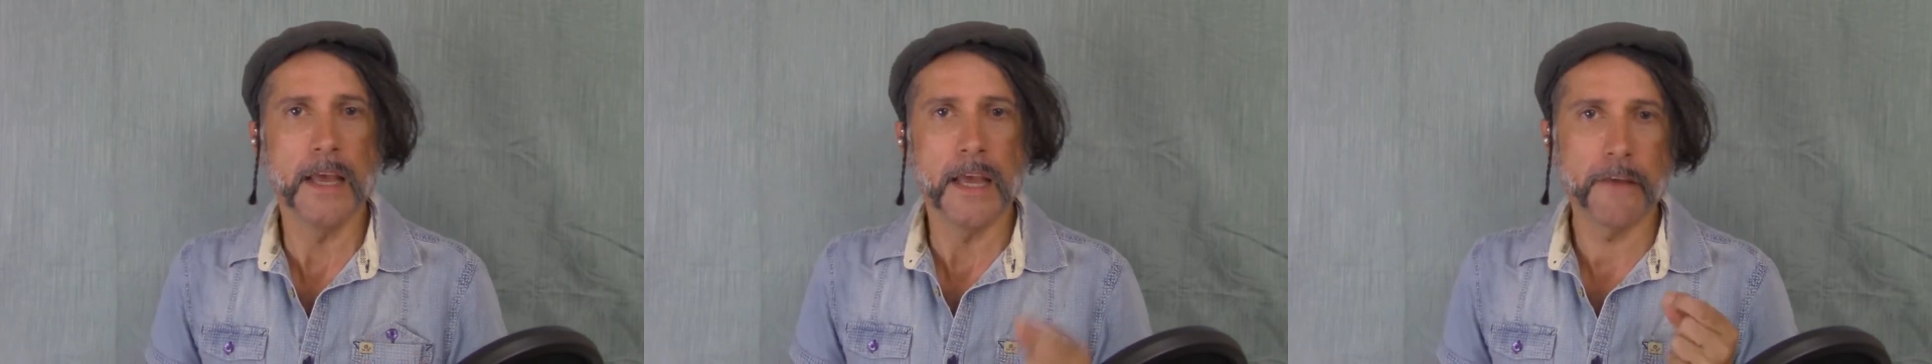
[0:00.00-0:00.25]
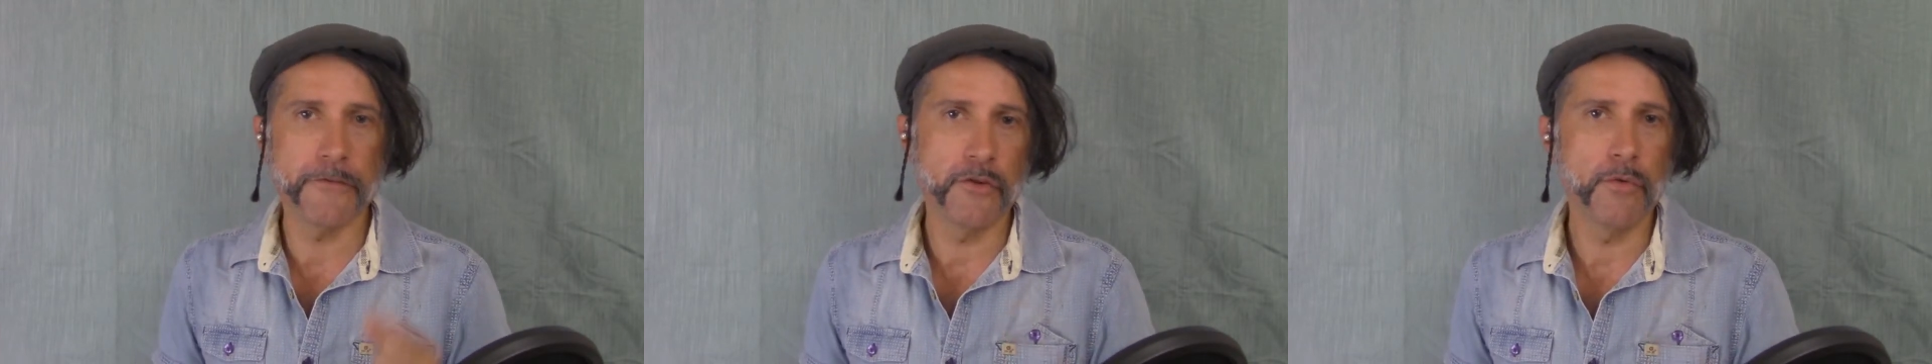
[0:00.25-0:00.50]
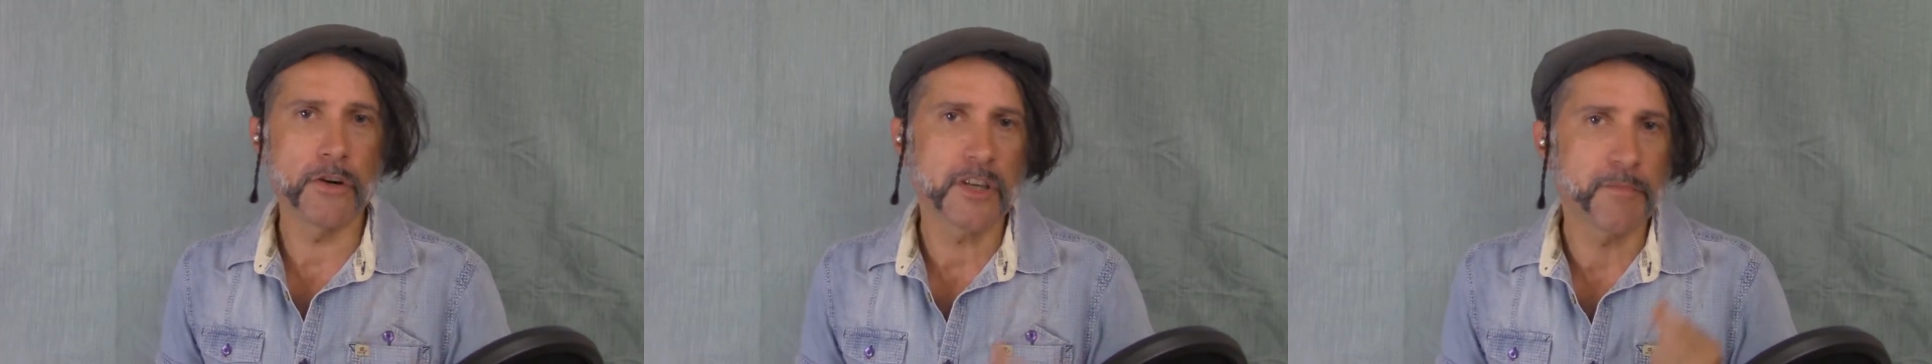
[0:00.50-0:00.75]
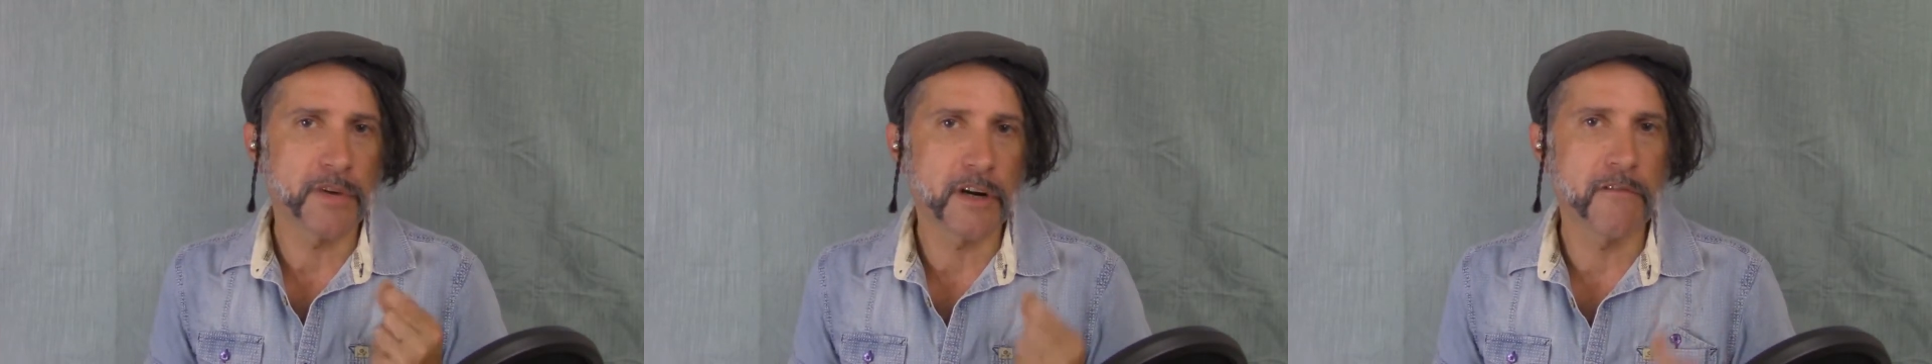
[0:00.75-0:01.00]
If you want to
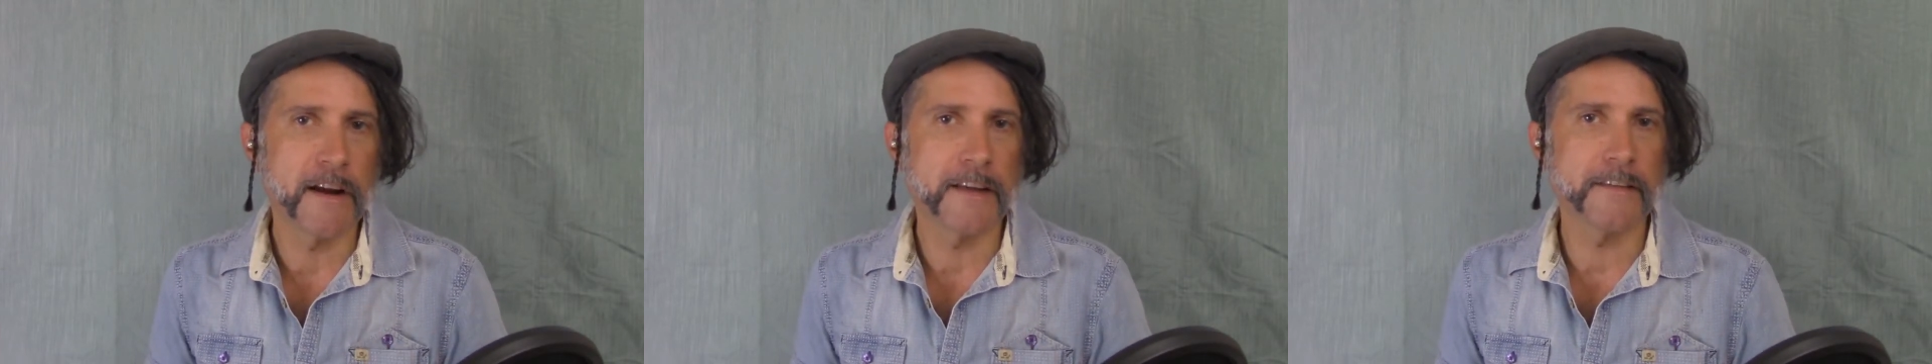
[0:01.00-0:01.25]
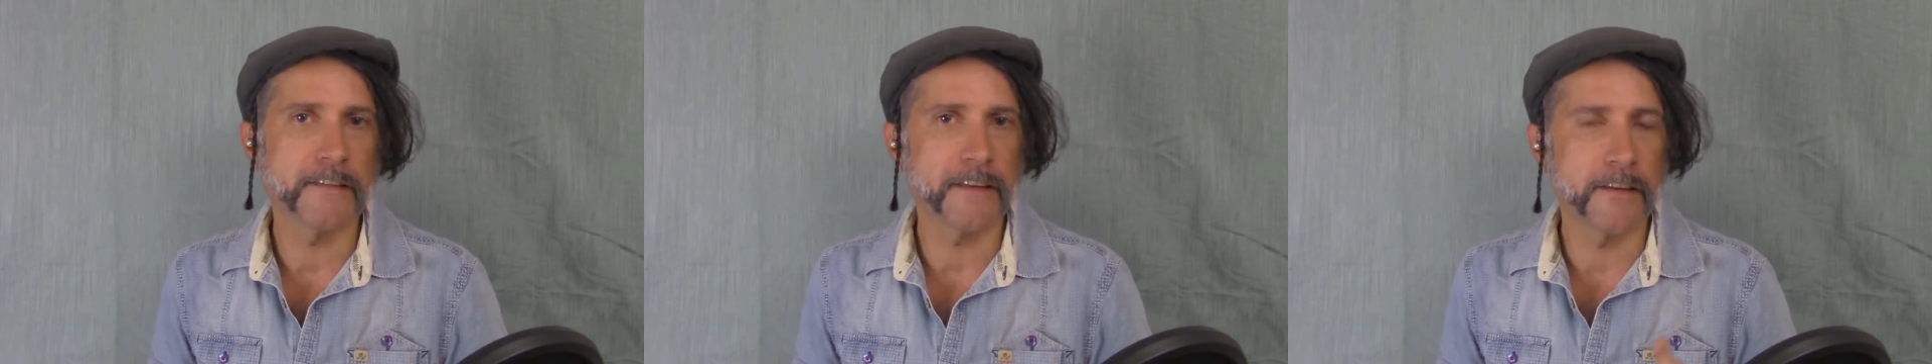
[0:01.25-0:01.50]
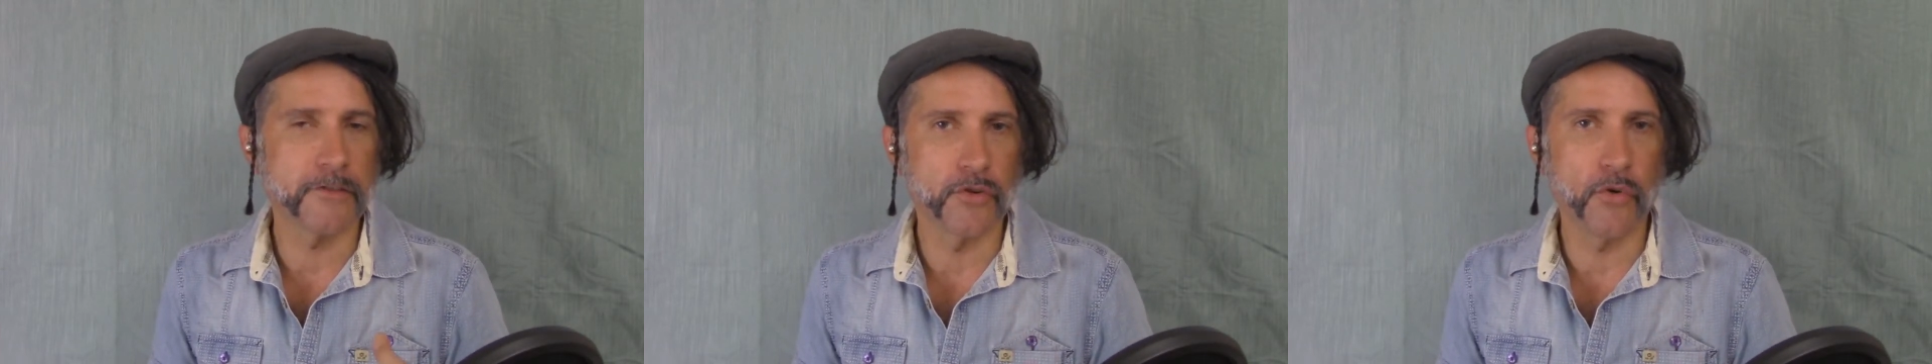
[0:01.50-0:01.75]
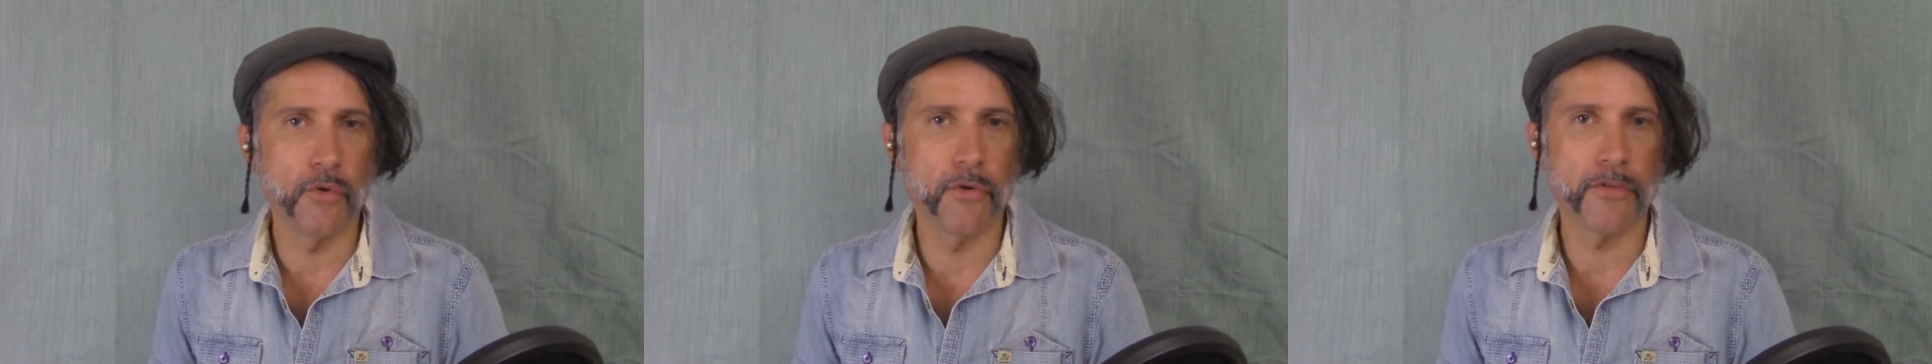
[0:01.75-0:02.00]
progress as an
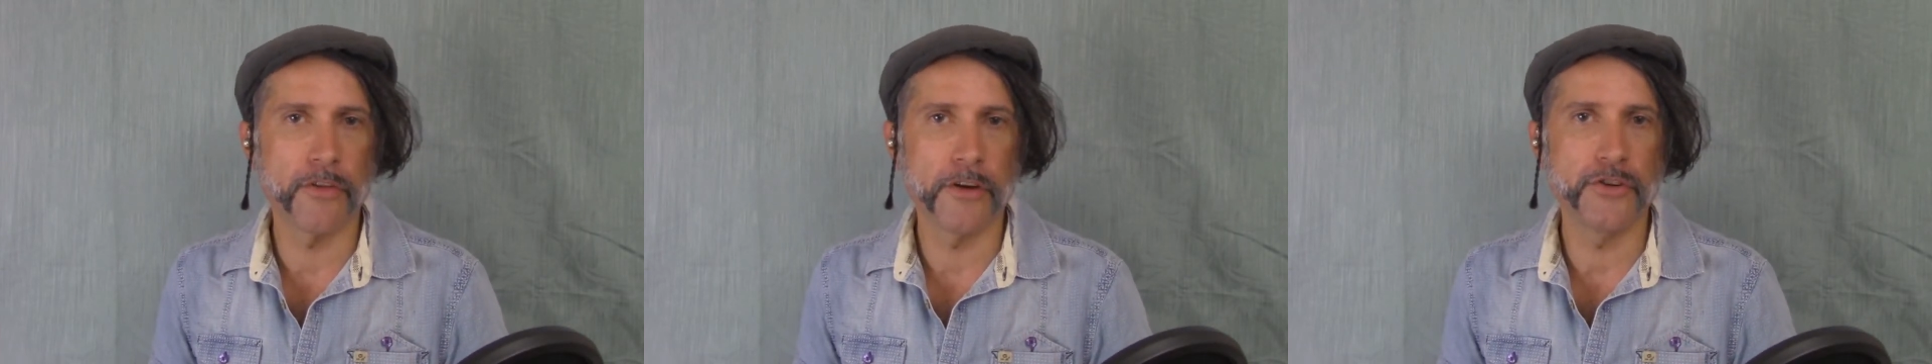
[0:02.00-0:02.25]
author,